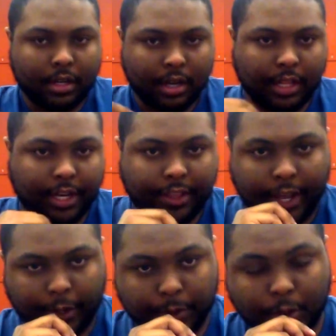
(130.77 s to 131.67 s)
A lot of
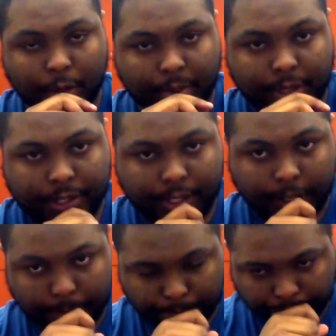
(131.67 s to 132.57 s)
that goes on because
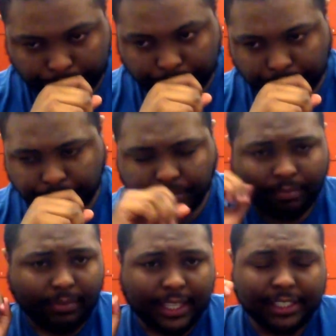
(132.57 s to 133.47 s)

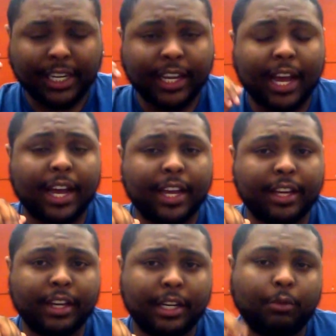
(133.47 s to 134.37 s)

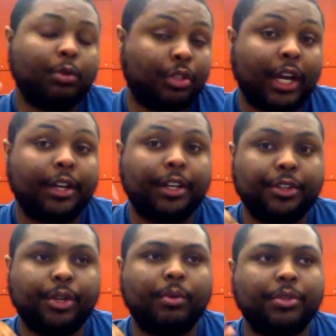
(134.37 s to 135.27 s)
Shanghai, China in
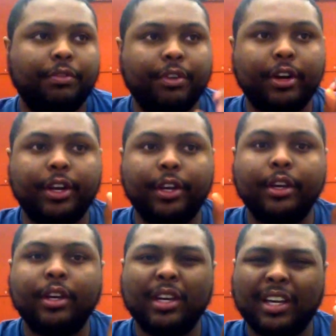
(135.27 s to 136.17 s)
general, is a very
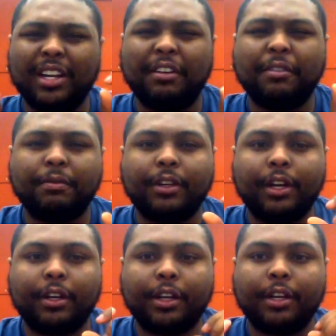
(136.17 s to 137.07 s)
kind
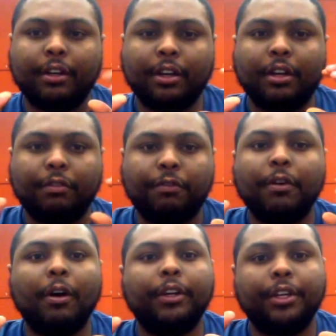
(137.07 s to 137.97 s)
of
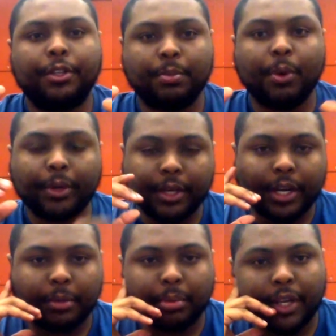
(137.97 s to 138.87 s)
foggy, smoky
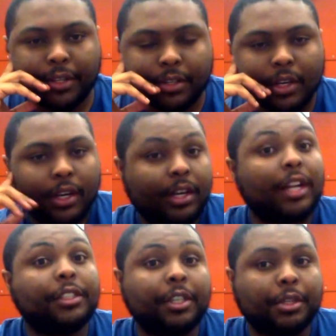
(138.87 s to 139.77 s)
kind of place. Not
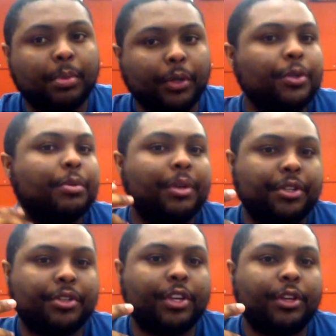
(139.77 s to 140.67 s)
just because of pollution, but it's
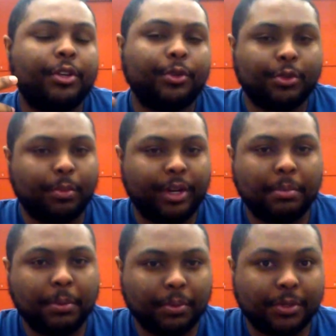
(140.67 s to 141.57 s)
just so many
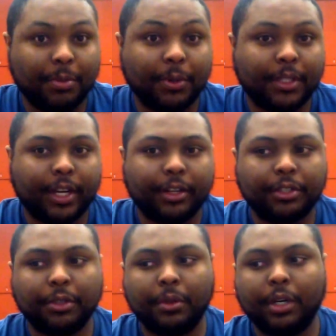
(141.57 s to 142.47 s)
people smoke there.
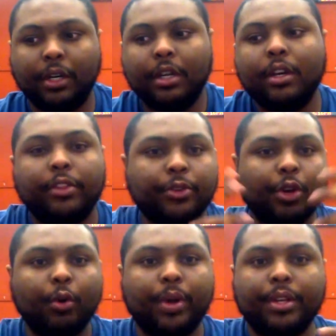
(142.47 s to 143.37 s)
So there's
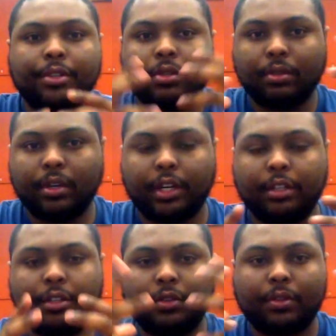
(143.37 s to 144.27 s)
always kind
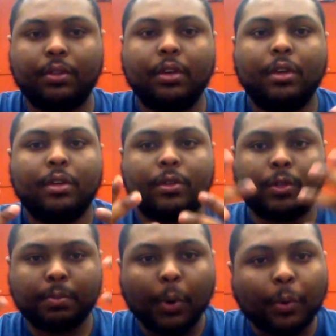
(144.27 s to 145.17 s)
of this
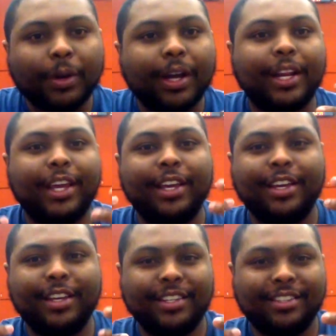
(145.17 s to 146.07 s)
smoke kind of
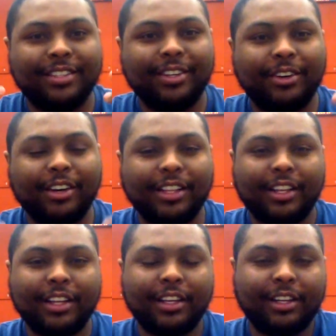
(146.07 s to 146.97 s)
haze, in a
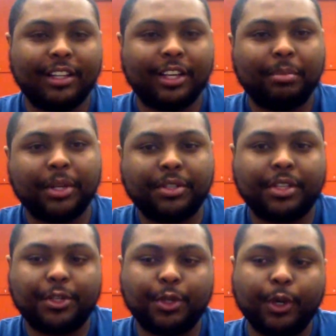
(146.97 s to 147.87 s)
lot of places
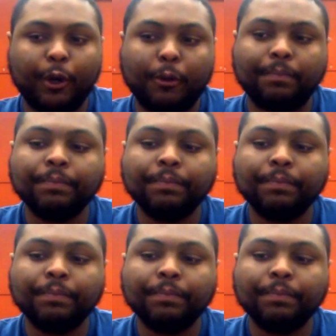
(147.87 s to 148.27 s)
that you go.